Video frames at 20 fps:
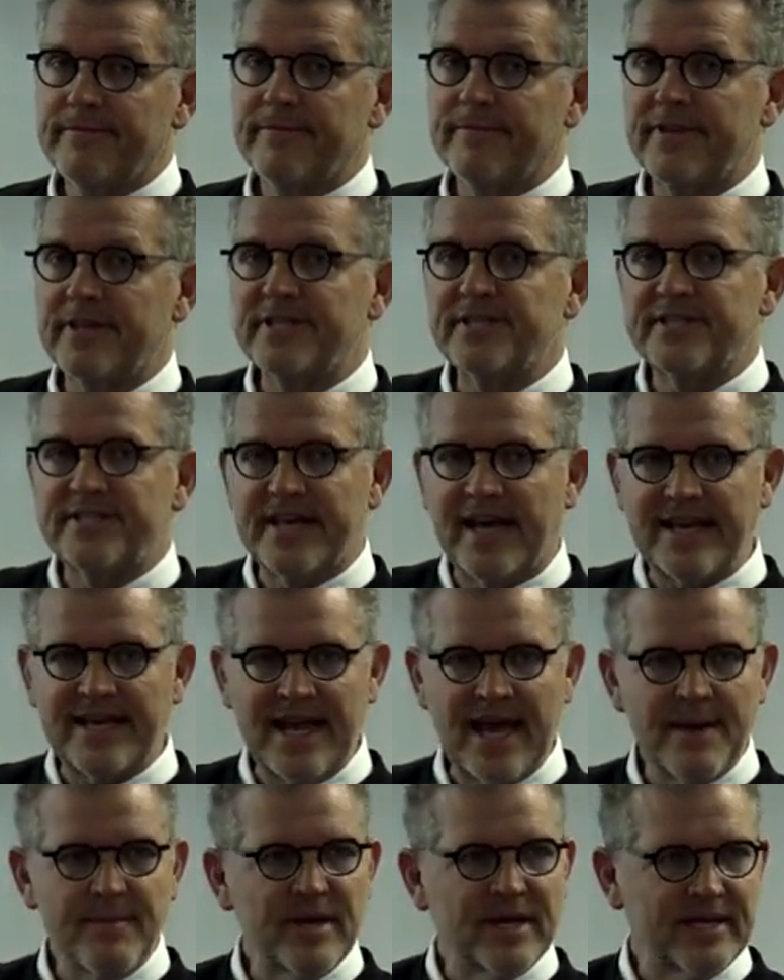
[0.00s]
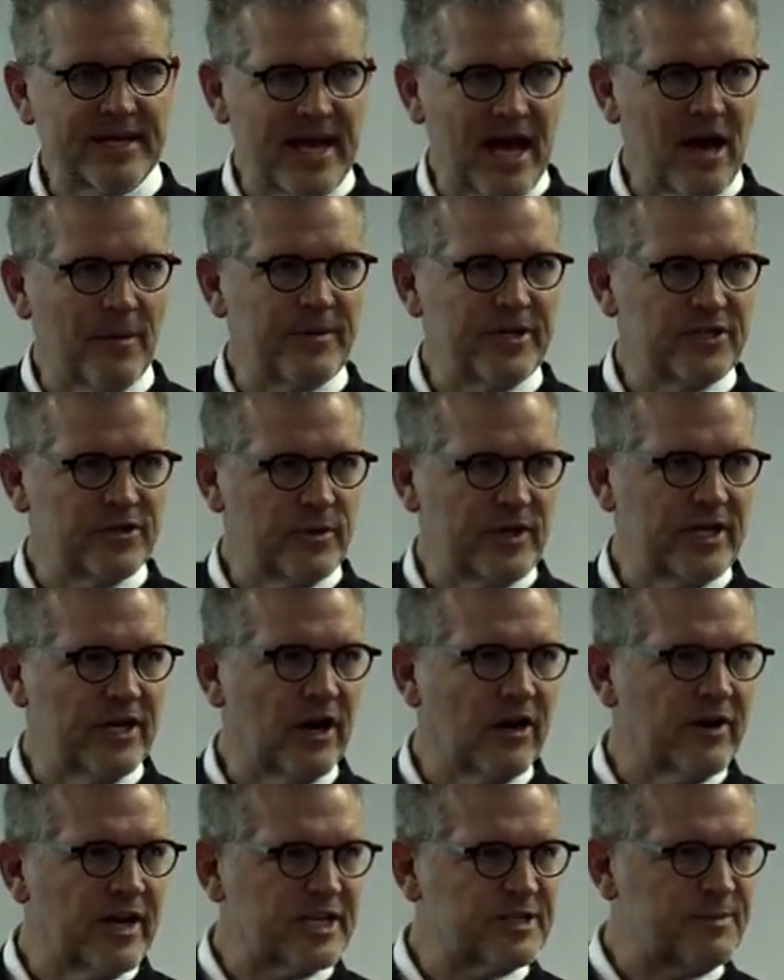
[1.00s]
This dynamic now between
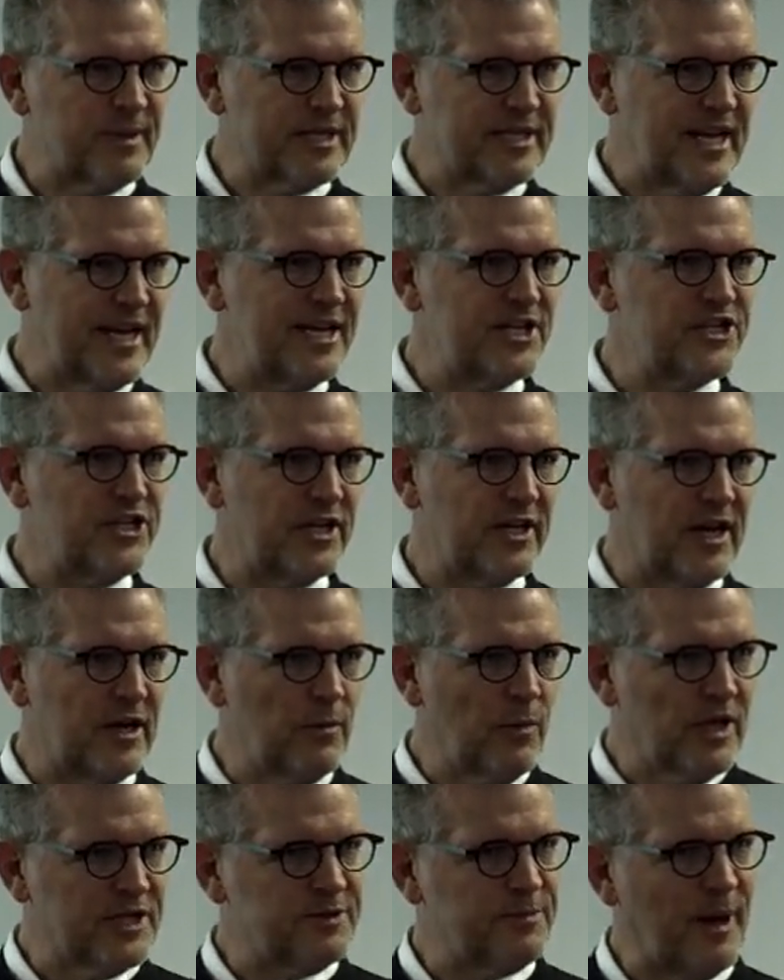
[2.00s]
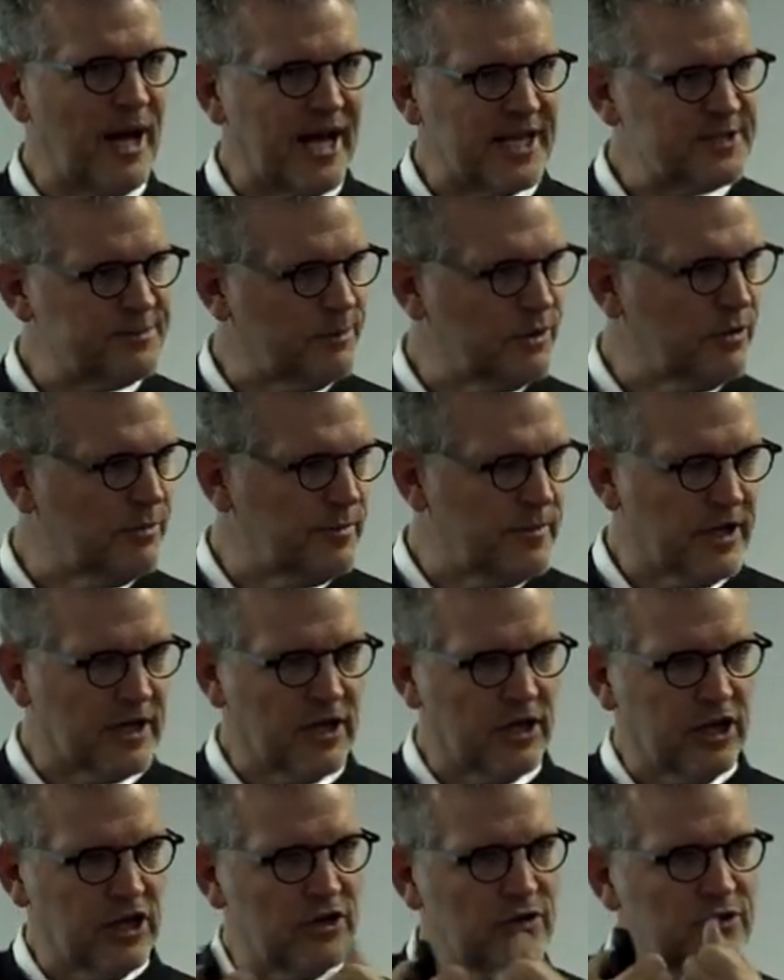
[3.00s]
our expectation and what's possible, the
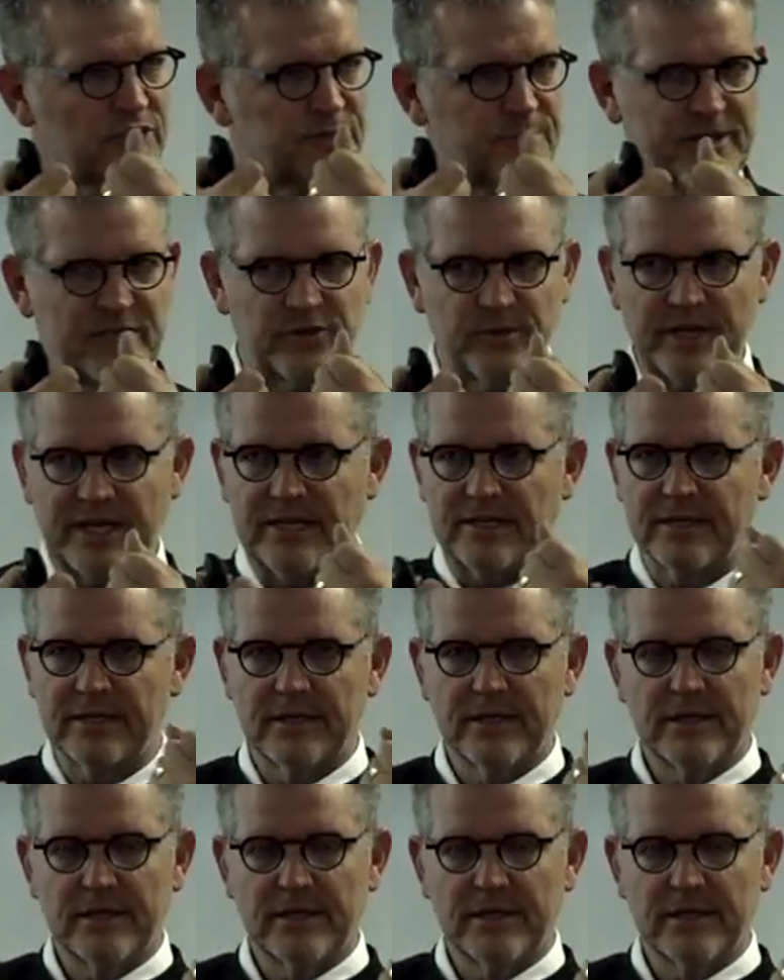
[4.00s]
close between